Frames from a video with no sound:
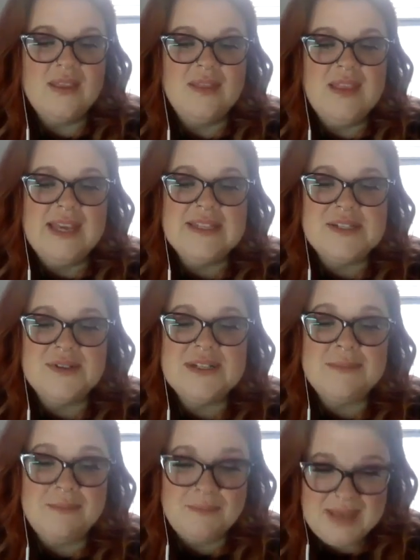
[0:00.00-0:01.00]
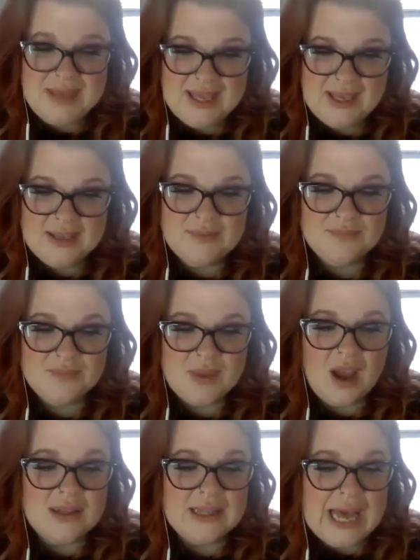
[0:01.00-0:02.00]
The answer is B,
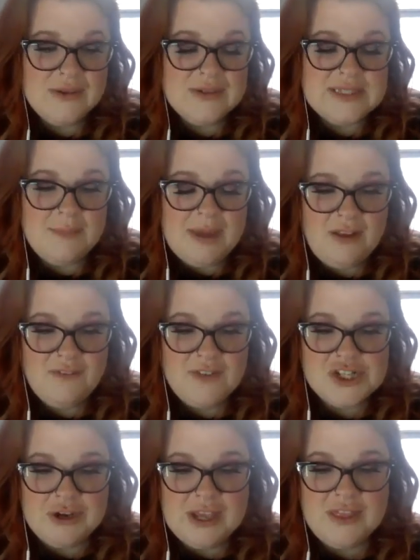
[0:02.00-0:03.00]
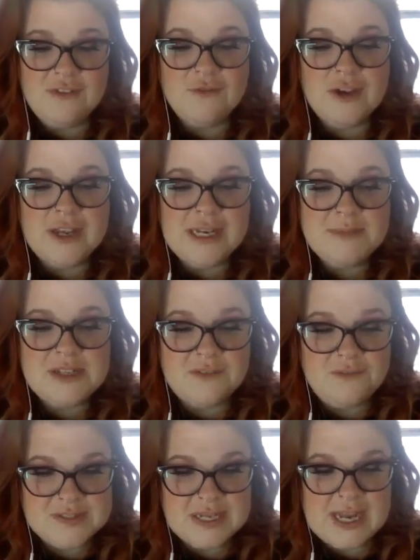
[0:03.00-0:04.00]
allows a beneficiary the freedom to
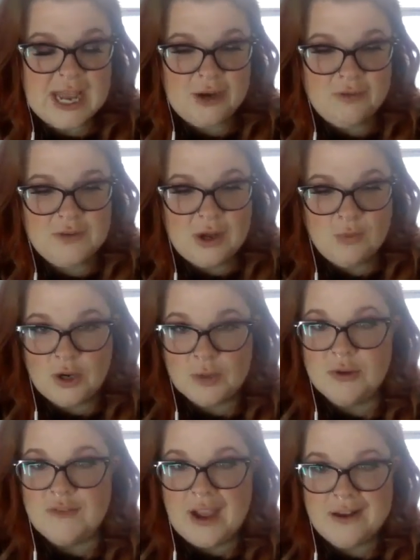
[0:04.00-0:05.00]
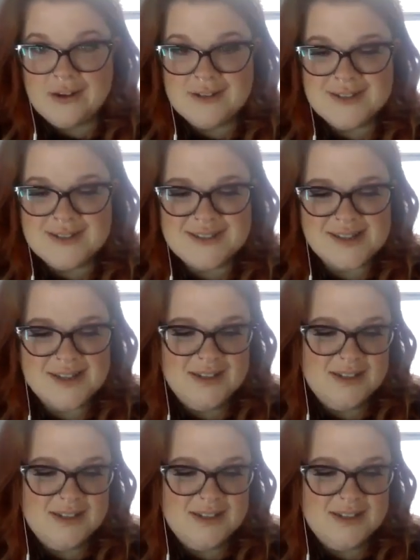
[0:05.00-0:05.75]
visit out-of-network providers.